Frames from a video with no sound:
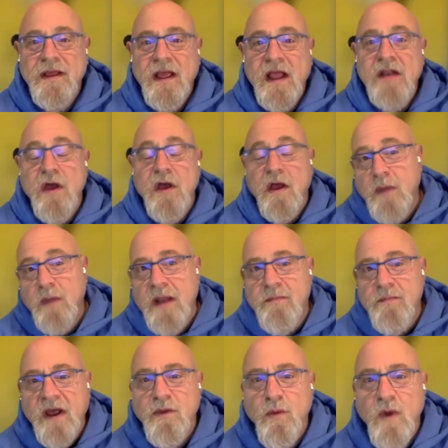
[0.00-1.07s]
And and
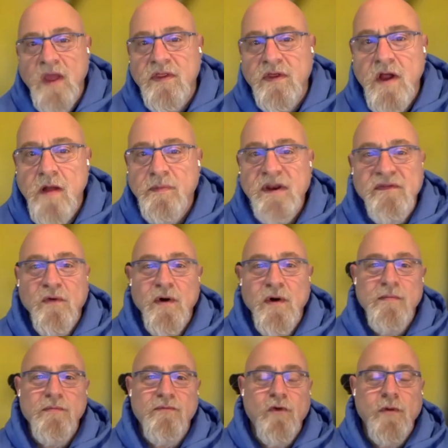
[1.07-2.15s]
by the way, the company
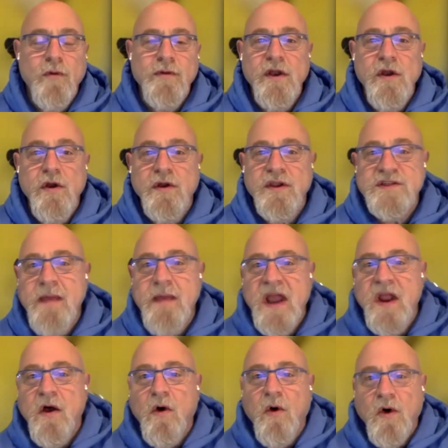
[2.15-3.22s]
form, formerly known as
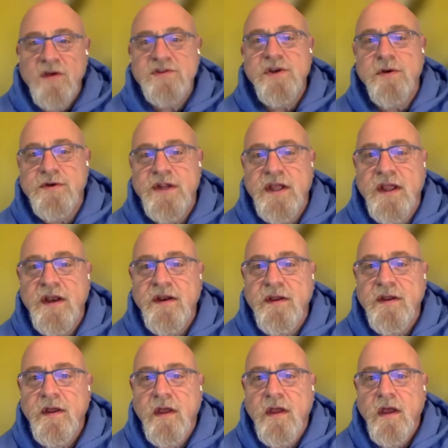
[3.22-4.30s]
Meta also did
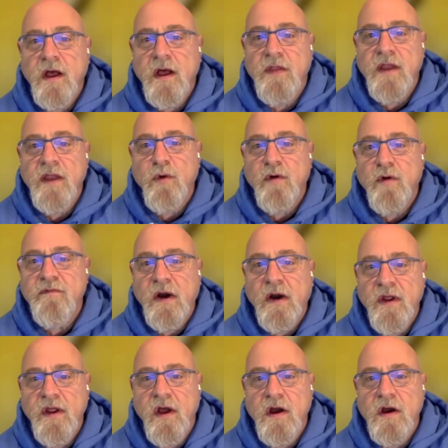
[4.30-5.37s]
uh, they were a
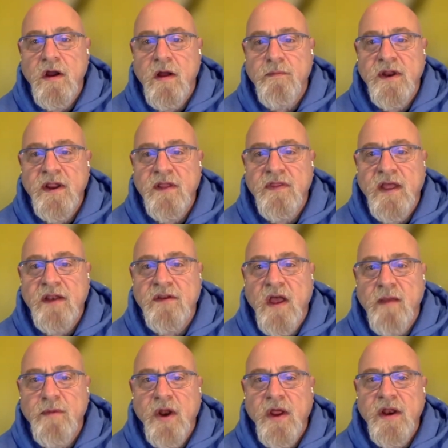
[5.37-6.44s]
very young company at that
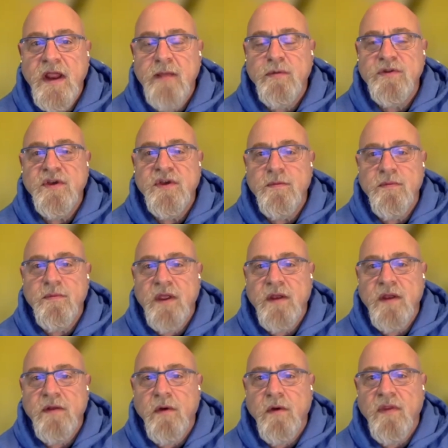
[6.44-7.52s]
time and unable to compete
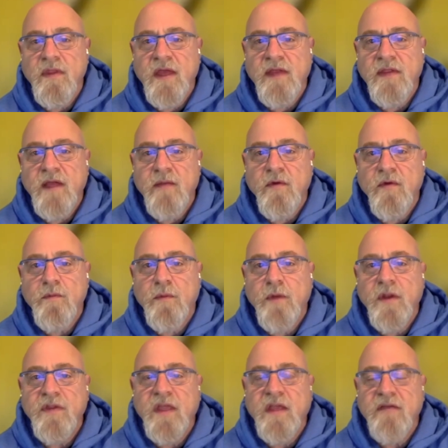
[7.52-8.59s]
on that level,
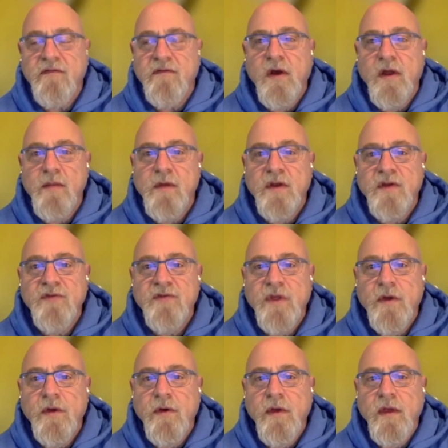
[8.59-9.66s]
but they very much
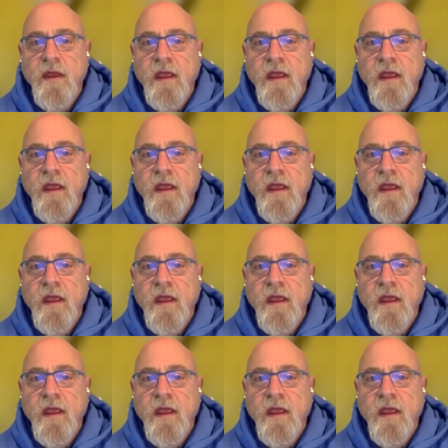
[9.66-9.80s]
feel